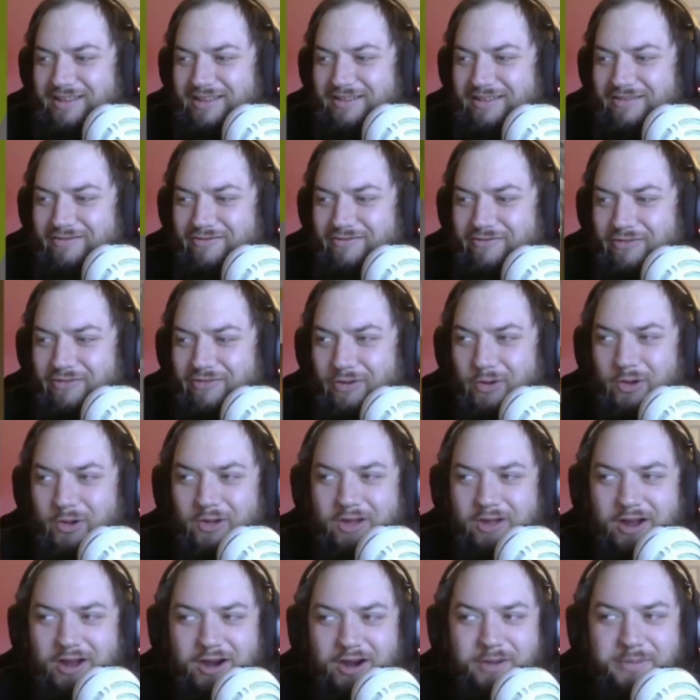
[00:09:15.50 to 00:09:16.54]
Full
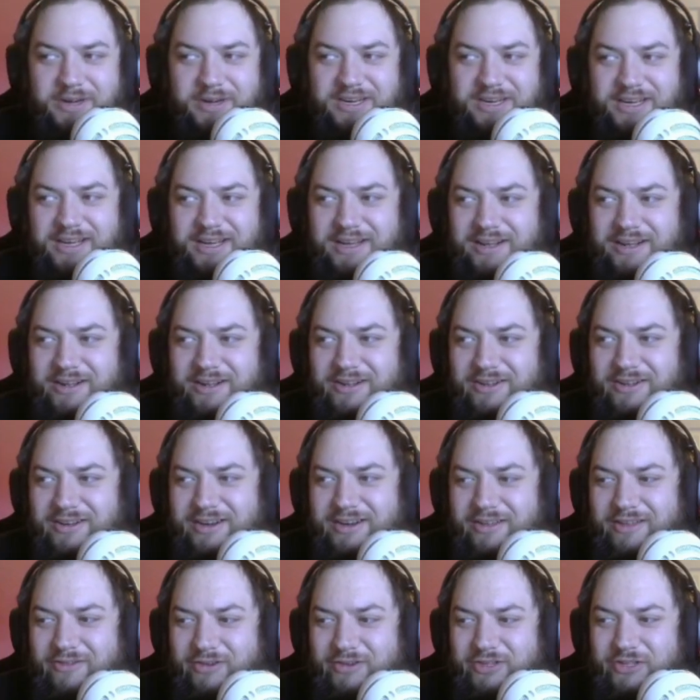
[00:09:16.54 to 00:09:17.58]
Armadyl.
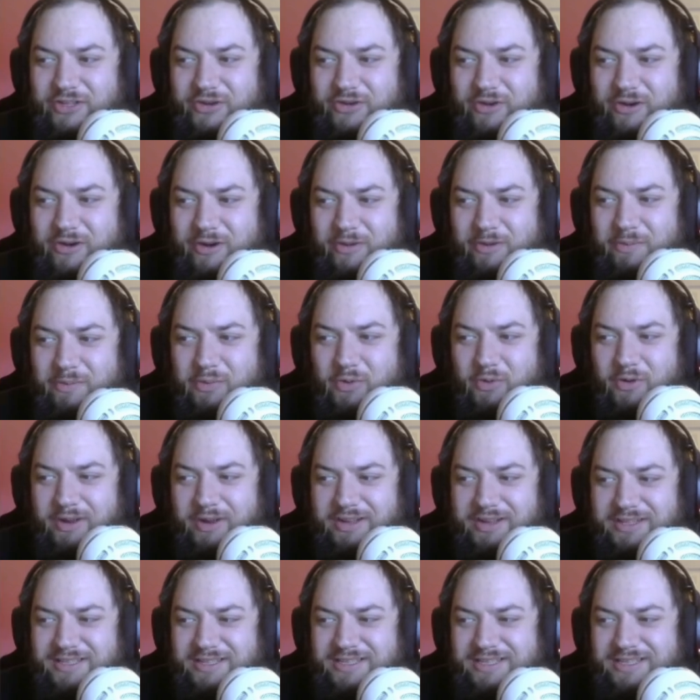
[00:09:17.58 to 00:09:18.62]
Another 200
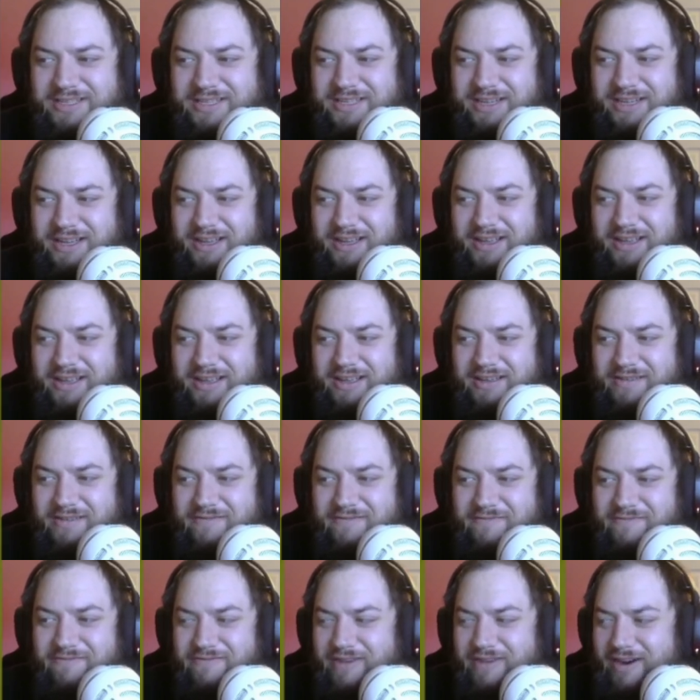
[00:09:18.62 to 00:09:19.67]
points.
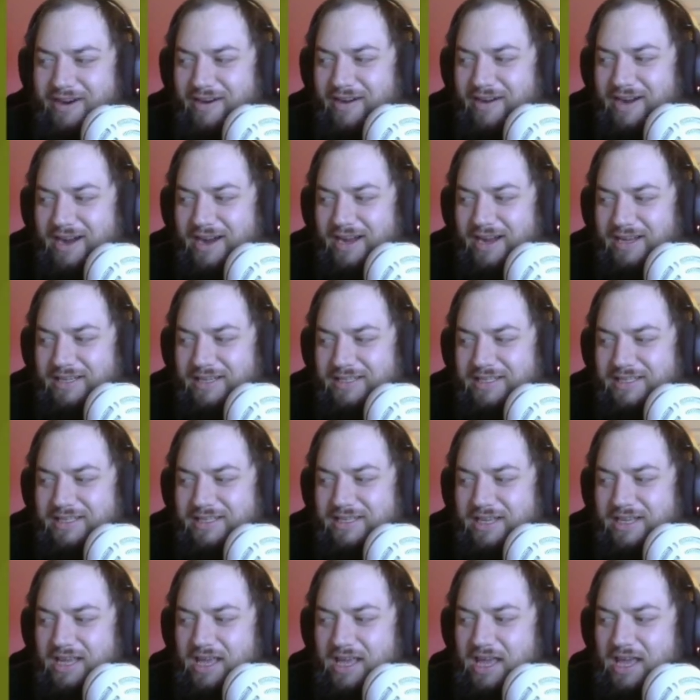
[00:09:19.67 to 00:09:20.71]
Very nice.
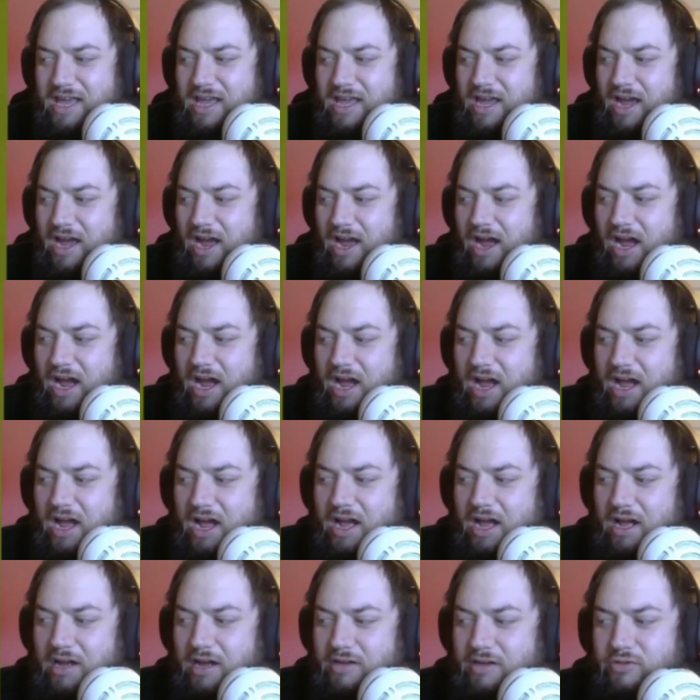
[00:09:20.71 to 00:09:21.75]

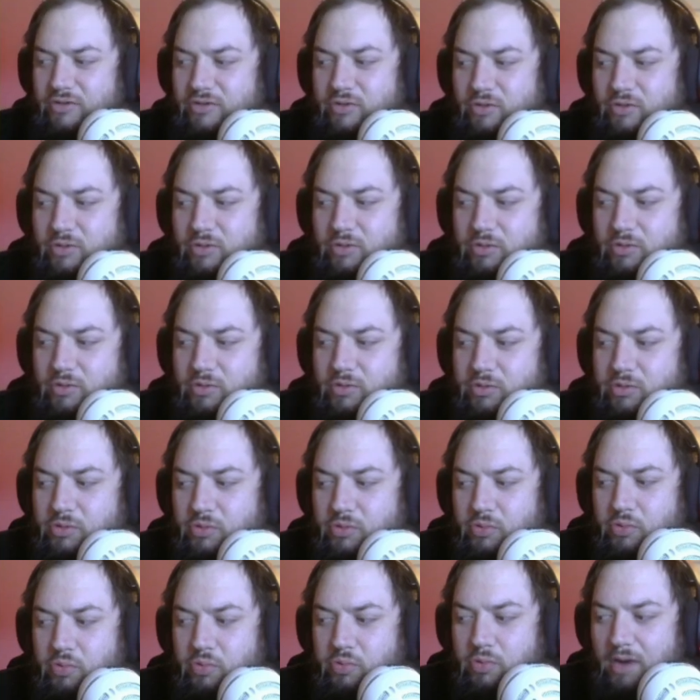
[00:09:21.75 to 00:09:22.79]
Uh,
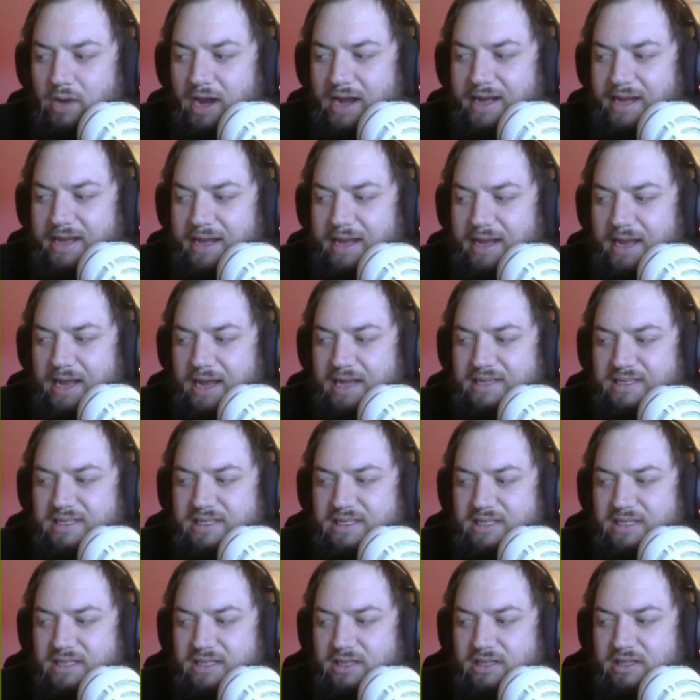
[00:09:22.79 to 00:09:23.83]
I
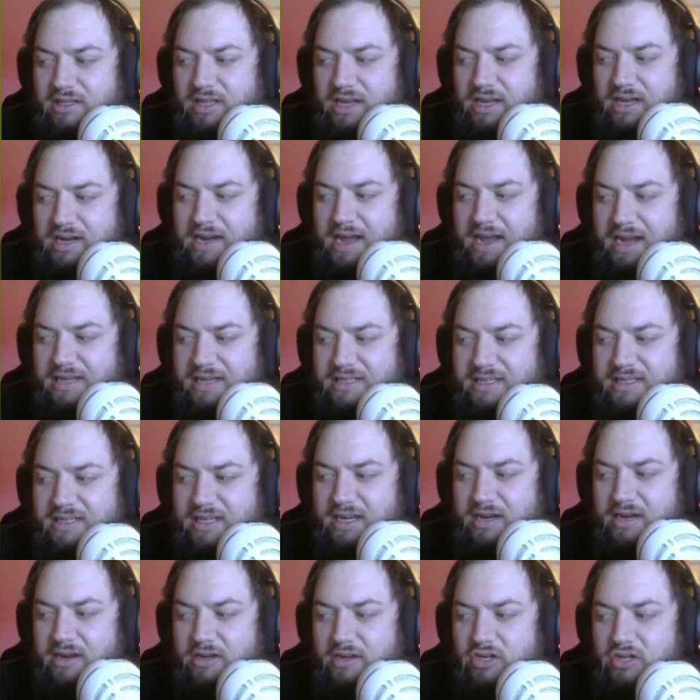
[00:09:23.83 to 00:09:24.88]
guess the next
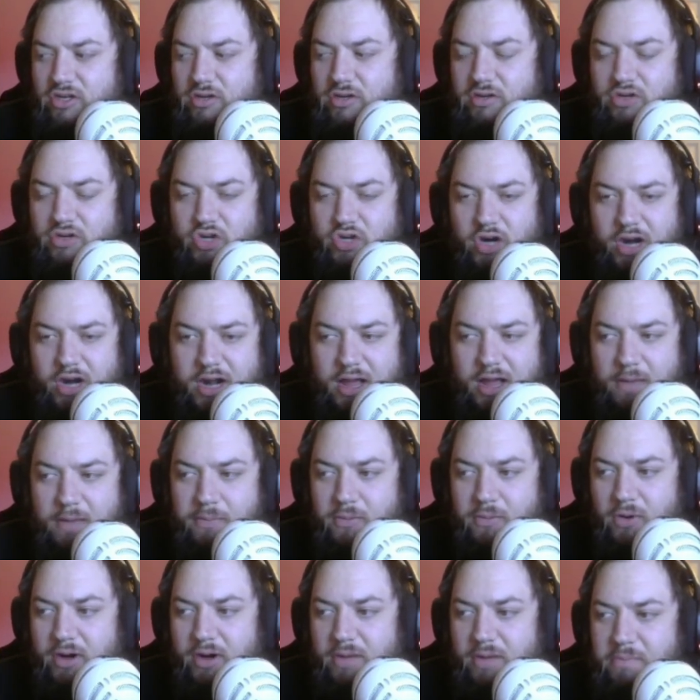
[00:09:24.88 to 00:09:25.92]
thing to try to
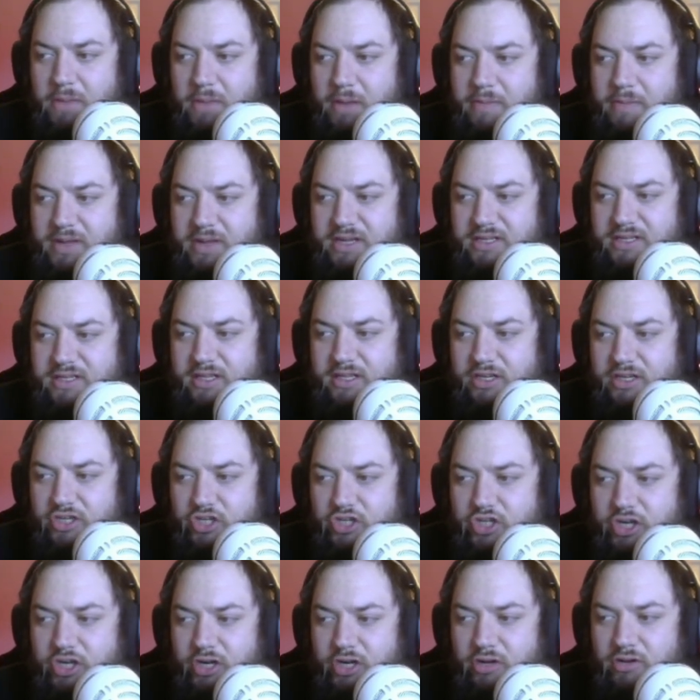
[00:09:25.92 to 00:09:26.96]
upgrade maybe is the
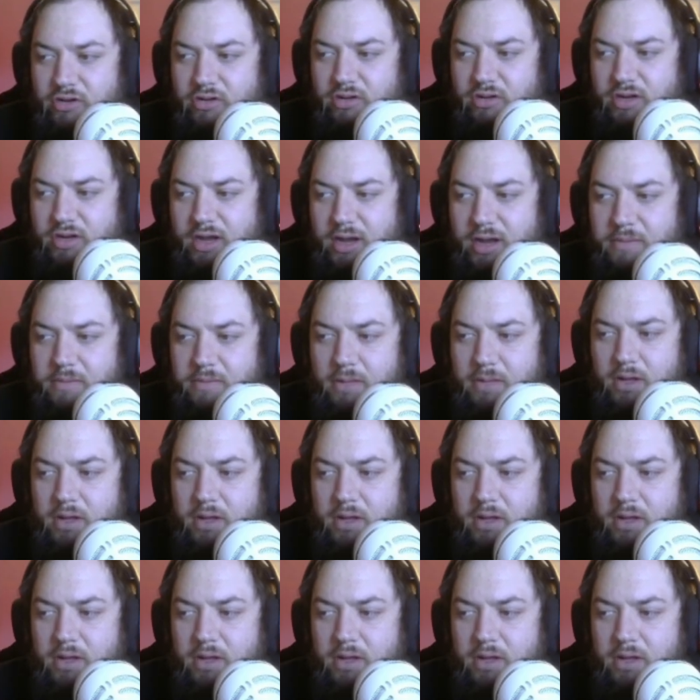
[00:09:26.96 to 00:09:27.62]
shield. I'm